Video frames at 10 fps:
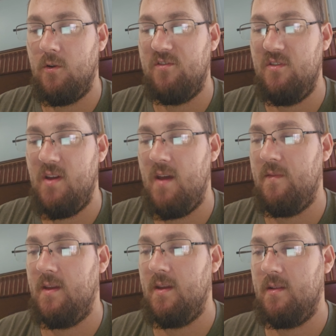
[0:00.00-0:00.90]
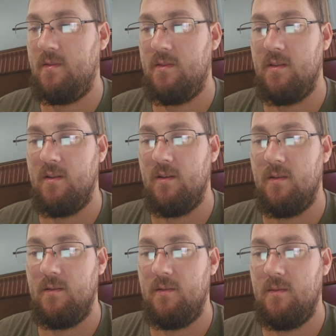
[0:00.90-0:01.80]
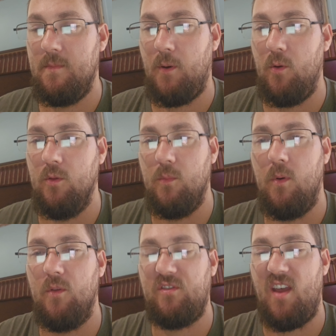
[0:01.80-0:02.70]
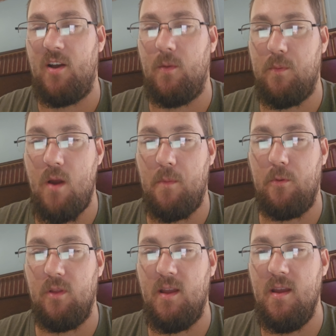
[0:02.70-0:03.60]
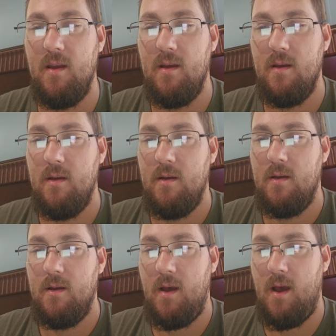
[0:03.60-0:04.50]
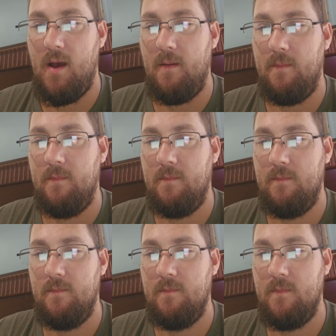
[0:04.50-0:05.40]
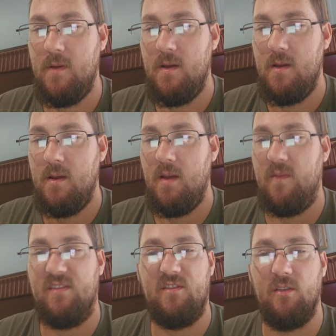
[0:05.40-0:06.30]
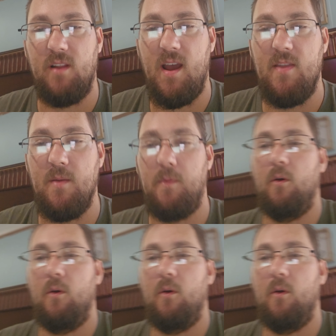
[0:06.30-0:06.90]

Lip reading: too heavy, the bolt won't cycle properly. If it's too light, the